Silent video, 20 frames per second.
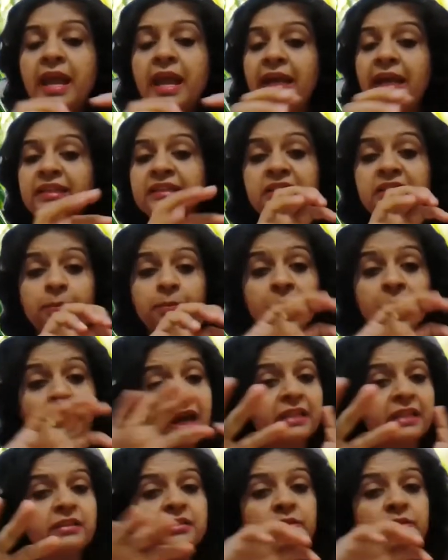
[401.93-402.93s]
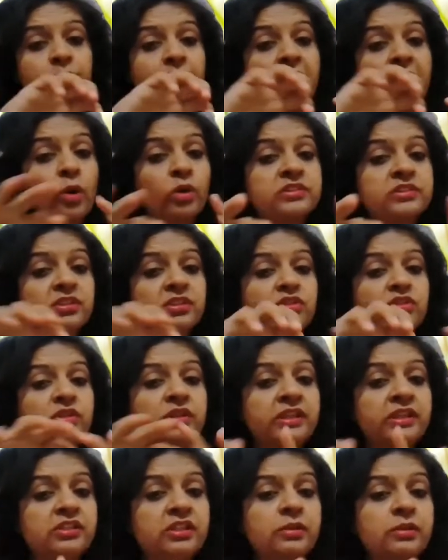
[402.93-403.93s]
and they supply this
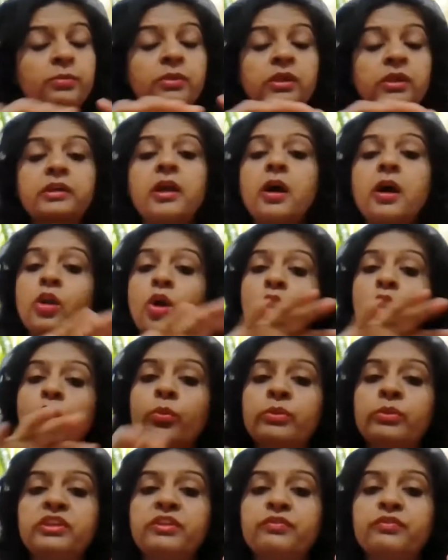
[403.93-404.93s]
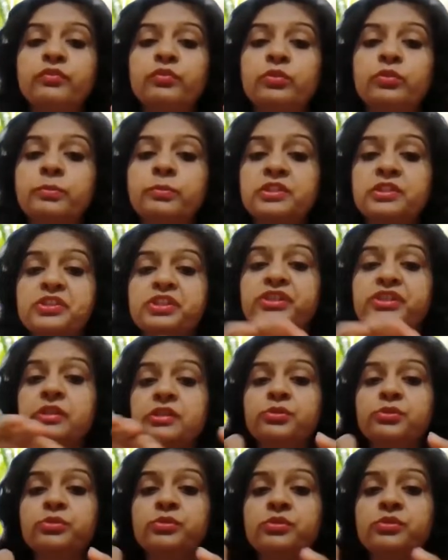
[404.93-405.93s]
oxygenated blood along with the food
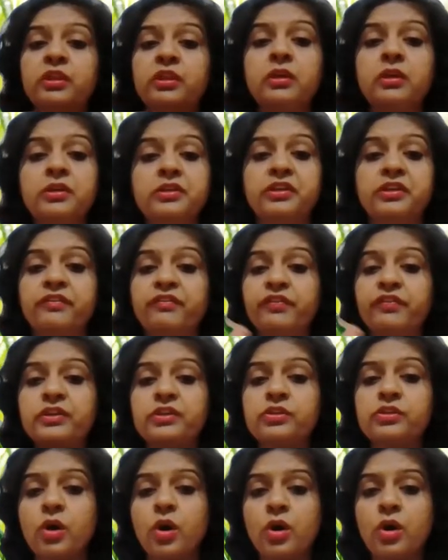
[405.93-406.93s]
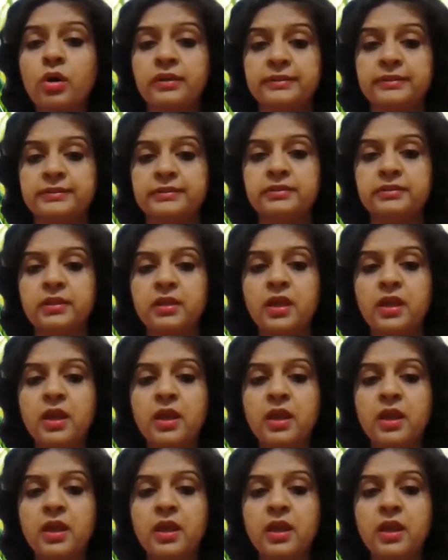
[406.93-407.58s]
material to the different organs.